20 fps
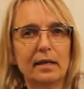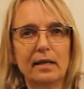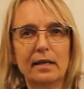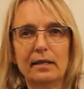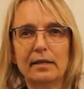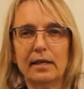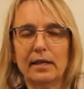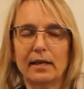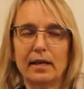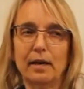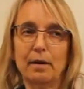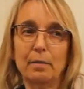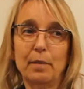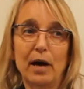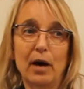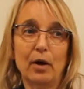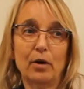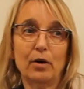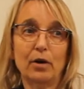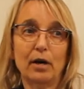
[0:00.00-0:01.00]
thinking
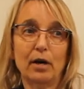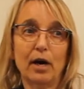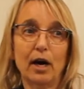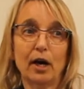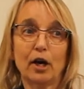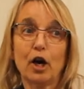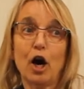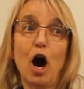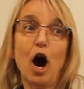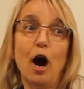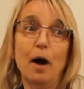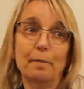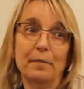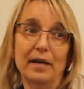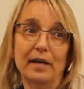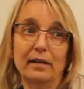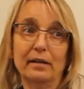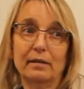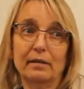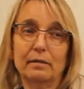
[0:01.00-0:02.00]
about a comet.
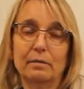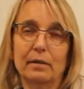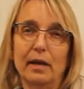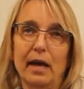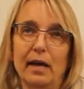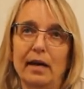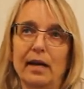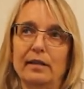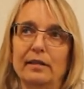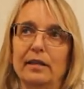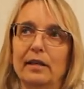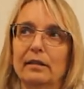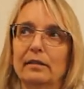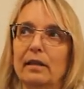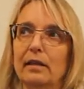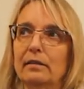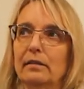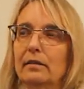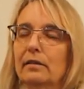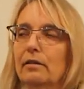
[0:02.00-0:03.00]
And I think
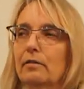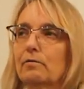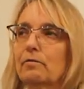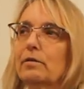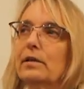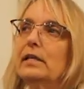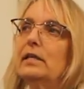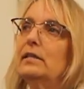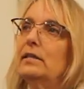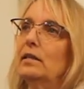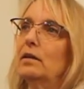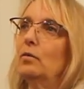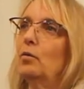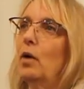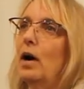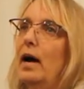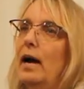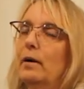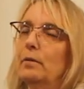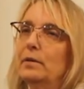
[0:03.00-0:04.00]
that the reason
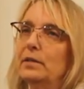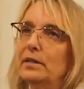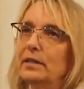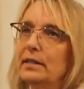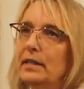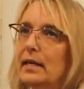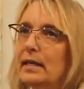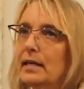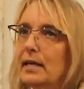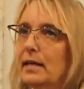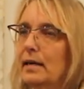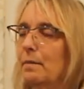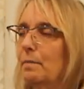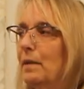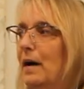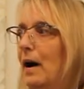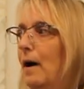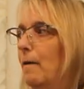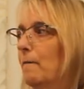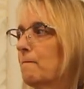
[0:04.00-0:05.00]
why I was thinking
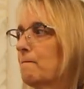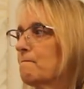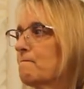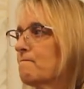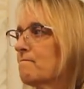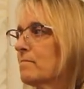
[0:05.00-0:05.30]
about